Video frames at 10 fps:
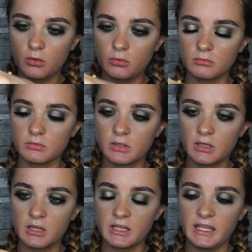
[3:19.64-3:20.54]
Ooh.
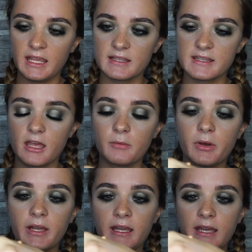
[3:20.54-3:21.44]
You can tell
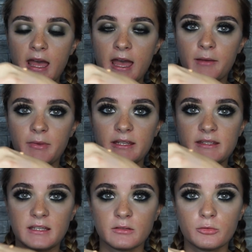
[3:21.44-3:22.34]
by it,
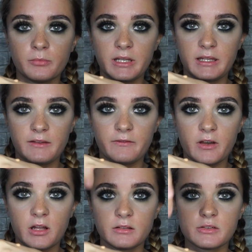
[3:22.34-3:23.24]
it didn't completely
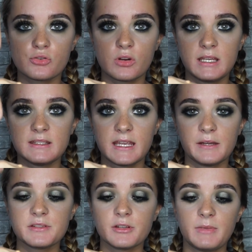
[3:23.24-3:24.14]
fall straight
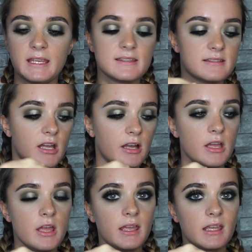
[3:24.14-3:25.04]
down, so it means it's
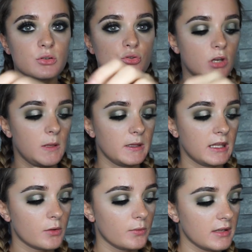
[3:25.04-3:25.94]
not extremely
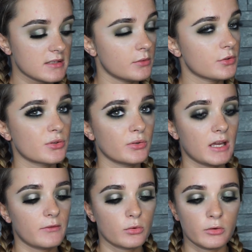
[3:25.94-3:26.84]
liquidy, so it should
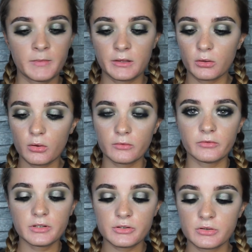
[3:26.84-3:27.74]
have a good amount of
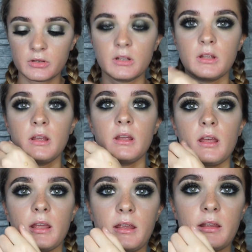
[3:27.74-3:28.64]
coverage.
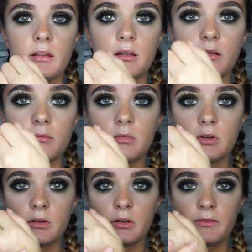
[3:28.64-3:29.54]
I
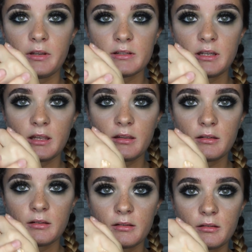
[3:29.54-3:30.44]
don't know if you can see
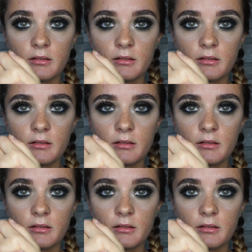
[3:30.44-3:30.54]
that.